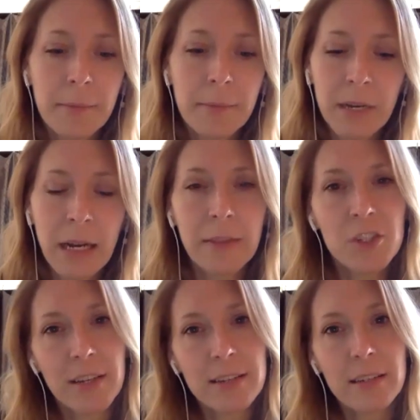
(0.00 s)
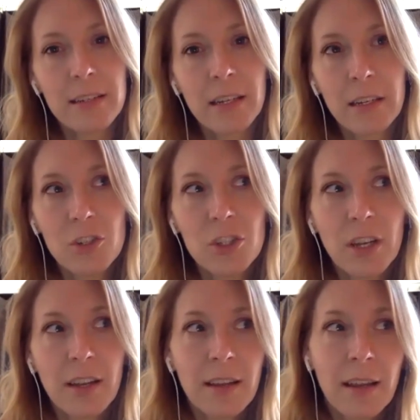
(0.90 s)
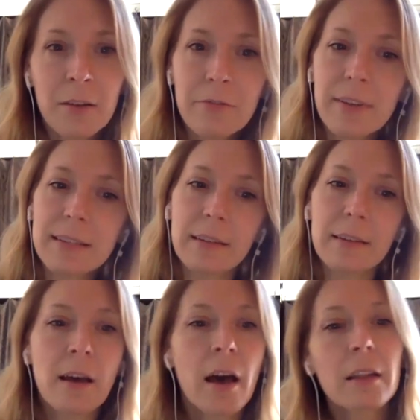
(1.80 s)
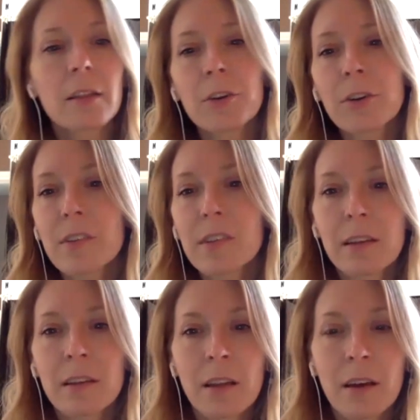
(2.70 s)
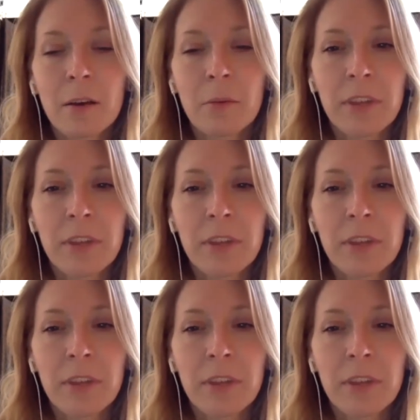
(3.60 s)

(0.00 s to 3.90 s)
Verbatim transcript: And I had the chance to teach infants and toddlers and um,